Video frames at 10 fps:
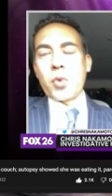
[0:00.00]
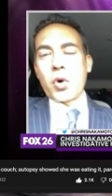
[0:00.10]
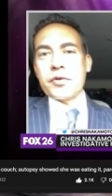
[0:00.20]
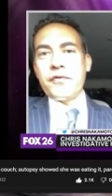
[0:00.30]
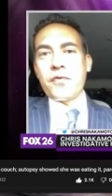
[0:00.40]

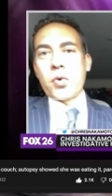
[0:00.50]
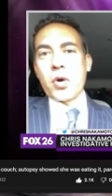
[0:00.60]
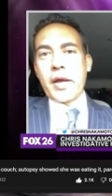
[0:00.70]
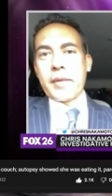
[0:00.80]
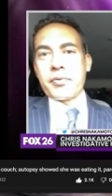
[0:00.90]
worked
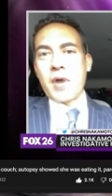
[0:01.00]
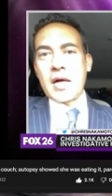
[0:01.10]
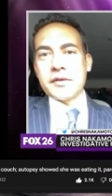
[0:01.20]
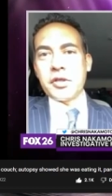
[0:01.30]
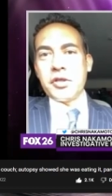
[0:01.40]
for a
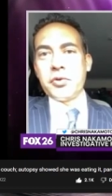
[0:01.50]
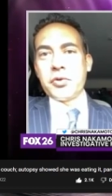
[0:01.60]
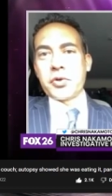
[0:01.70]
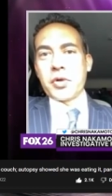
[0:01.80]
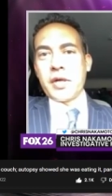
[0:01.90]

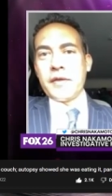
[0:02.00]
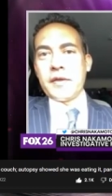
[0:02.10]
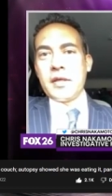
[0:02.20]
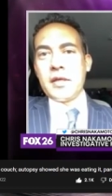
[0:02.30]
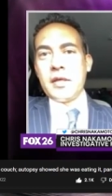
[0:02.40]
prosecutor in
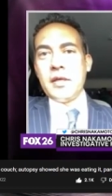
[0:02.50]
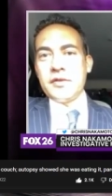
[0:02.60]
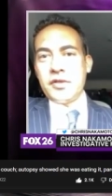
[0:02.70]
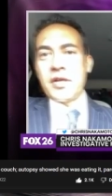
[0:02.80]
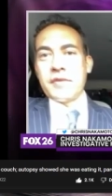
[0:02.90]
the
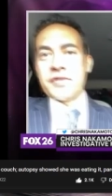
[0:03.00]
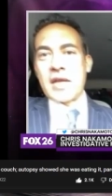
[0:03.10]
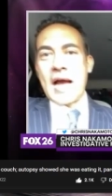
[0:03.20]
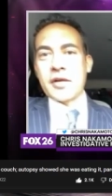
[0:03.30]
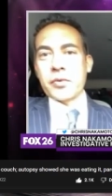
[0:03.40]
city of
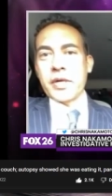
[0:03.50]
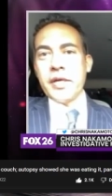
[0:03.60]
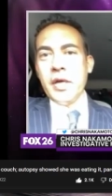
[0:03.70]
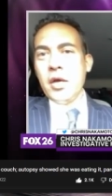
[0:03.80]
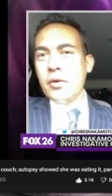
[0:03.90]

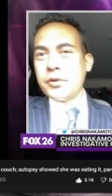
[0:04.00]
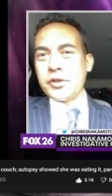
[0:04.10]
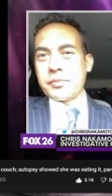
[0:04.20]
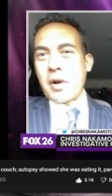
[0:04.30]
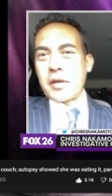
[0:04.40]
Zachary,
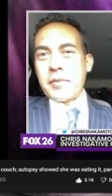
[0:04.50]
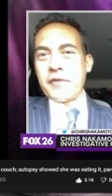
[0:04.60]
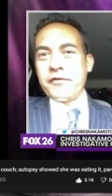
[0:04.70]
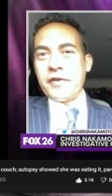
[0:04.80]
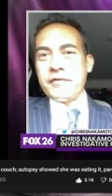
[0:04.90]
which is probably
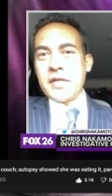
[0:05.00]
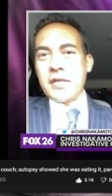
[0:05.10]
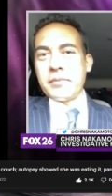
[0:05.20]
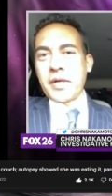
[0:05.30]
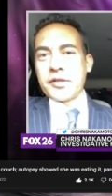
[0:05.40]
about
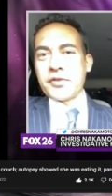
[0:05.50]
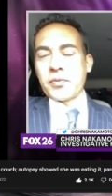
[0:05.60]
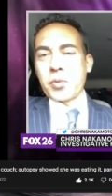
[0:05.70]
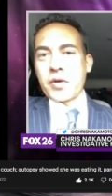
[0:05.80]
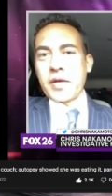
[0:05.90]
15 minutes
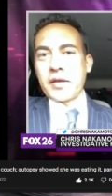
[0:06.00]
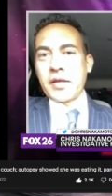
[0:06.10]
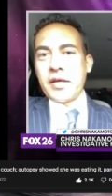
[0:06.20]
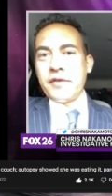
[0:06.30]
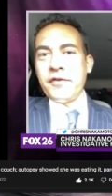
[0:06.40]
from where they
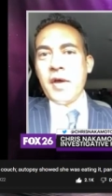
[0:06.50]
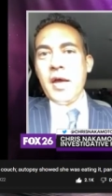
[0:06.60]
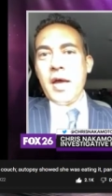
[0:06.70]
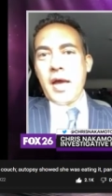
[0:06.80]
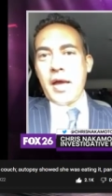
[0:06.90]
live.
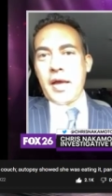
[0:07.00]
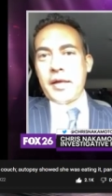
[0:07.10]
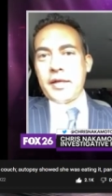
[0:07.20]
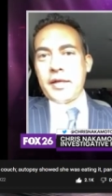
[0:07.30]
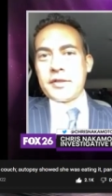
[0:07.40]

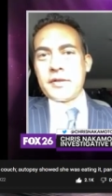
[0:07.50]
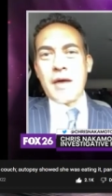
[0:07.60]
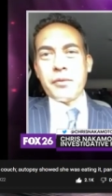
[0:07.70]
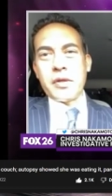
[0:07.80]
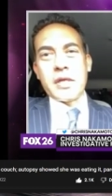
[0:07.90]
And it's
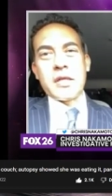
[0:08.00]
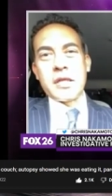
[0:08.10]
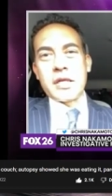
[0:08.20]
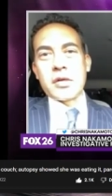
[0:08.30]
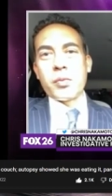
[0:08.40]
not really
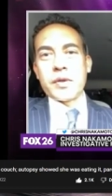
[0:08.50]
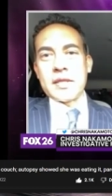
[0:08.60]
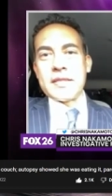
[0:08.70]
clear what the